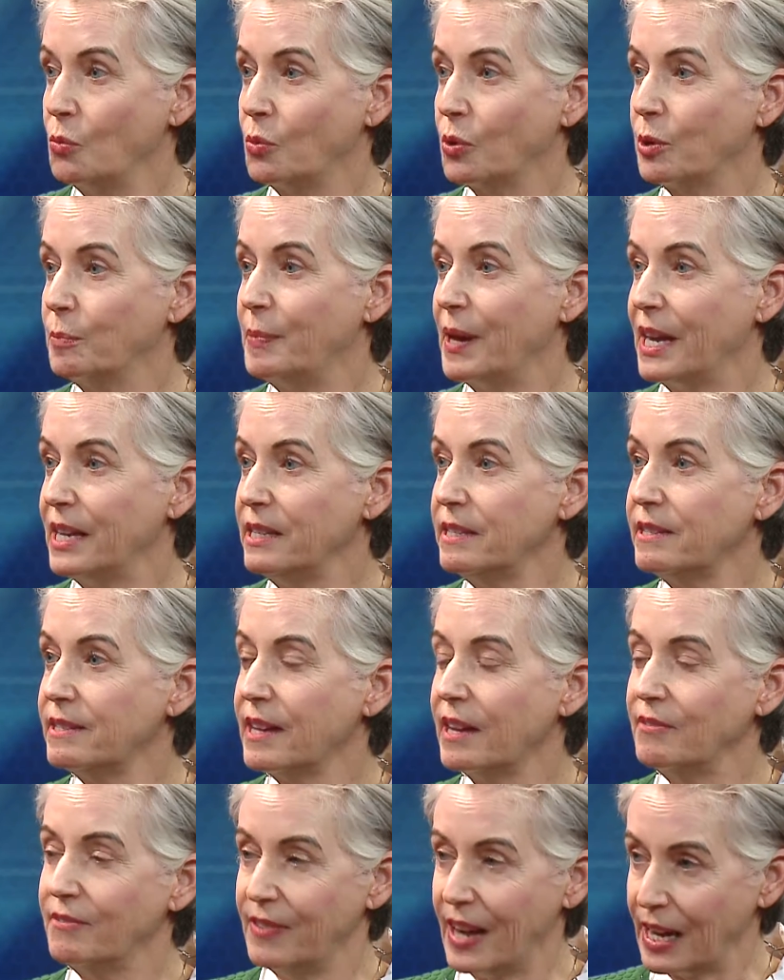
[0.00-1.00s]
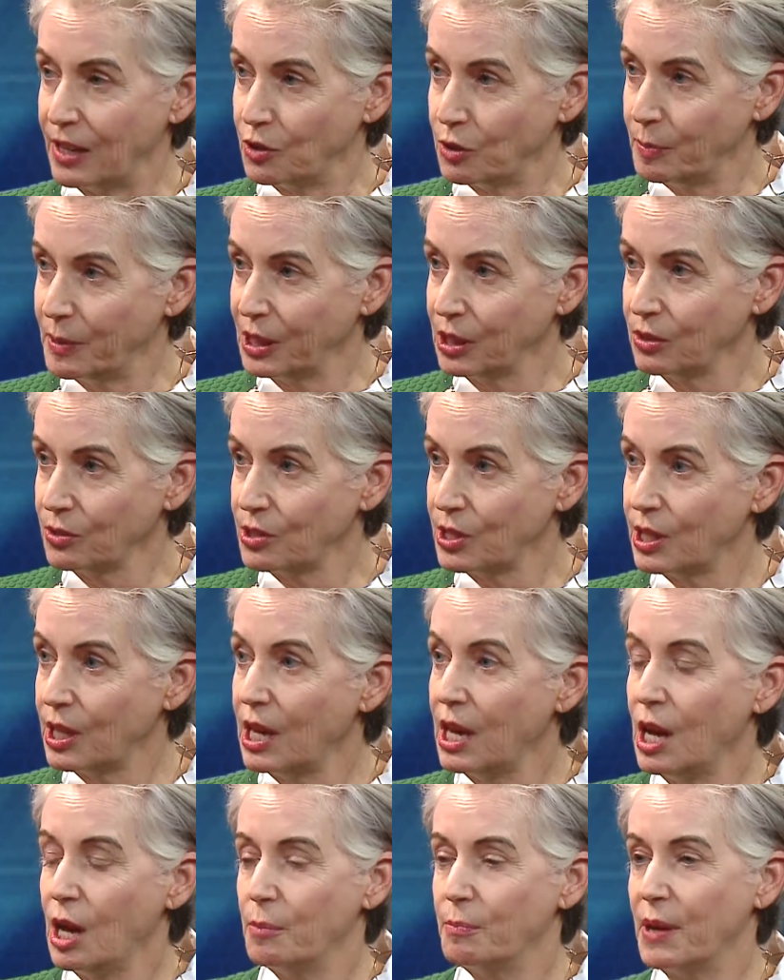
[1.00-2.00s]
We're based at Vanderbilt,
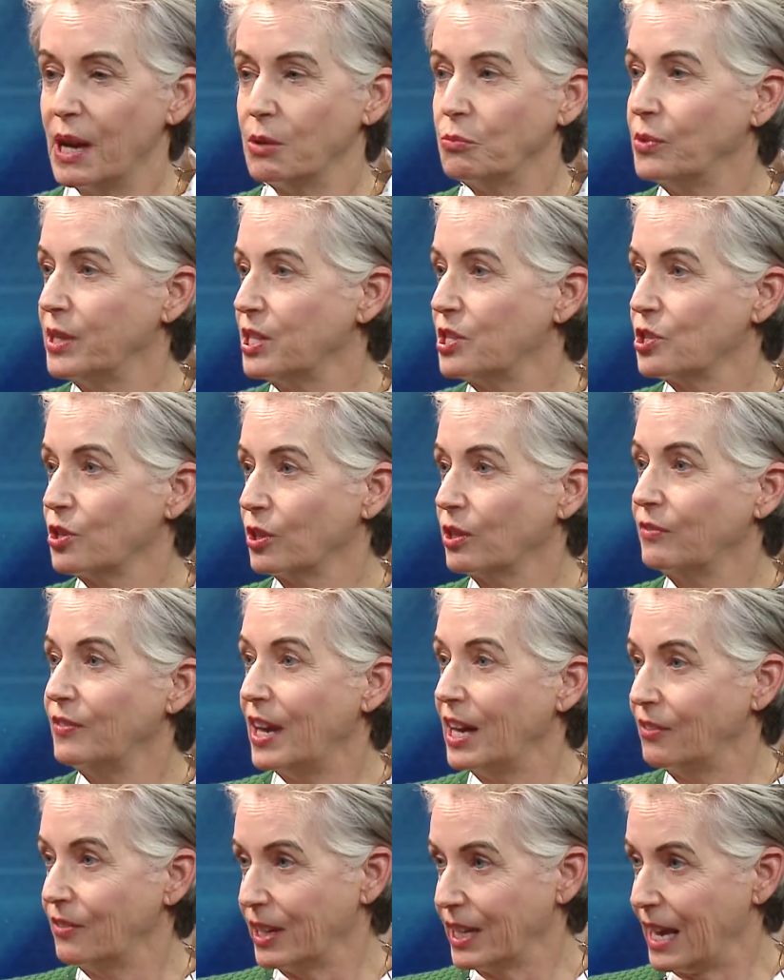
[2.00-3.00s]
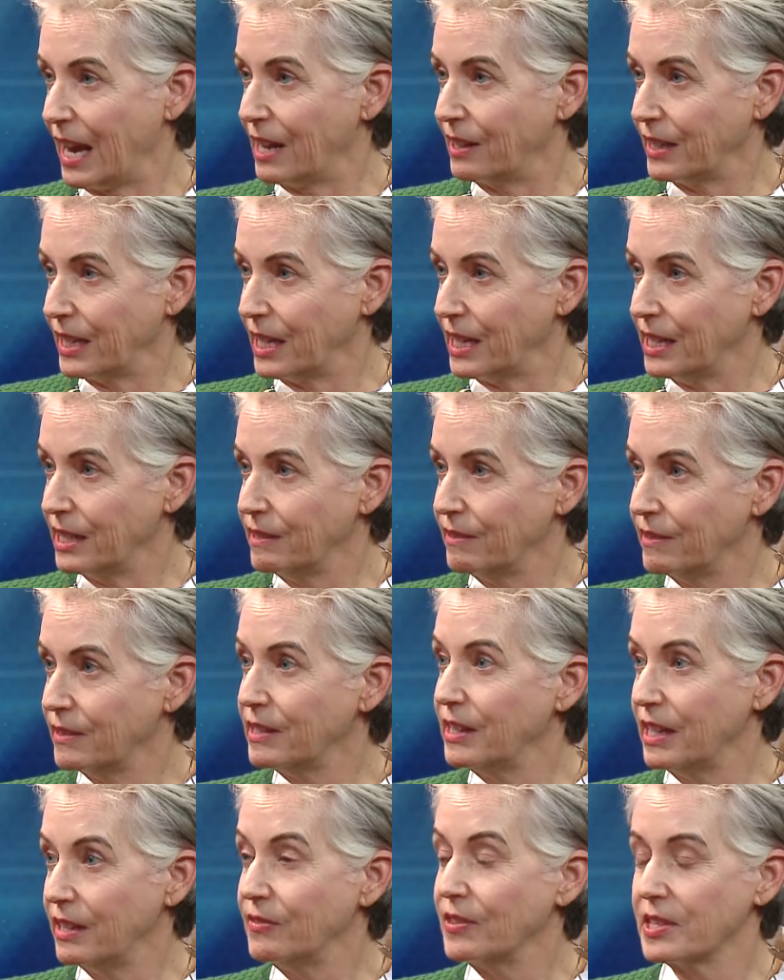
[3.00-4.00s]
but we serve every county
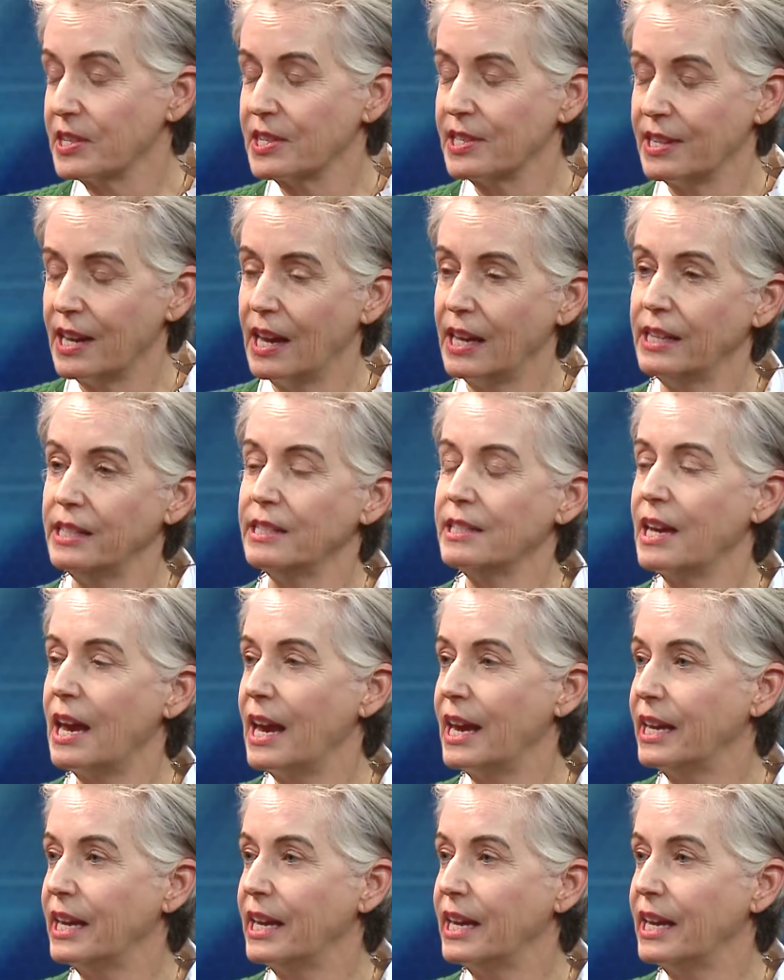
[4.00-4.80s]
in the state.